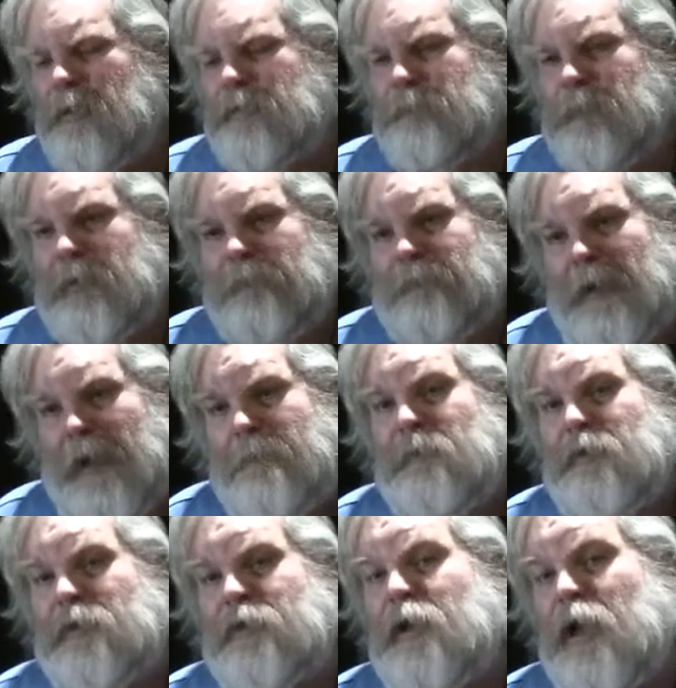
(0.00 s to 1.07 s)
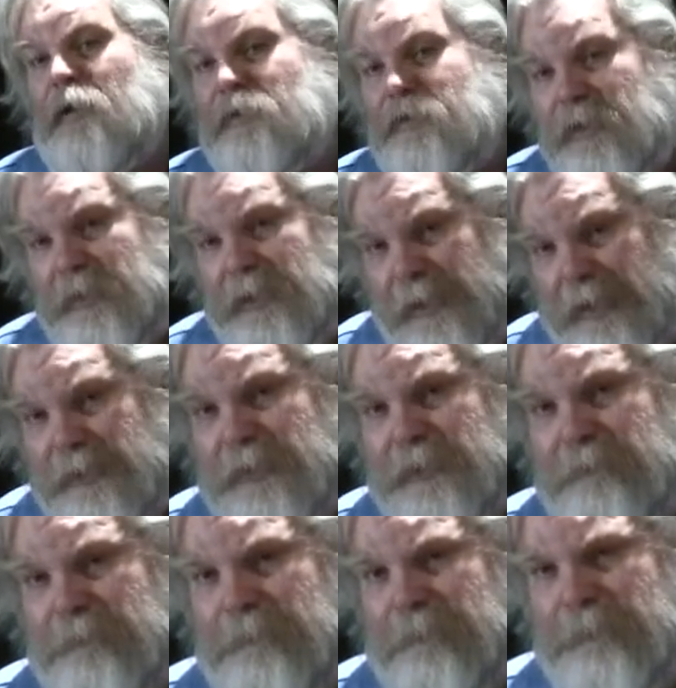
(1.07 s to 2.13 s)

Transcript: spending $5 million on this,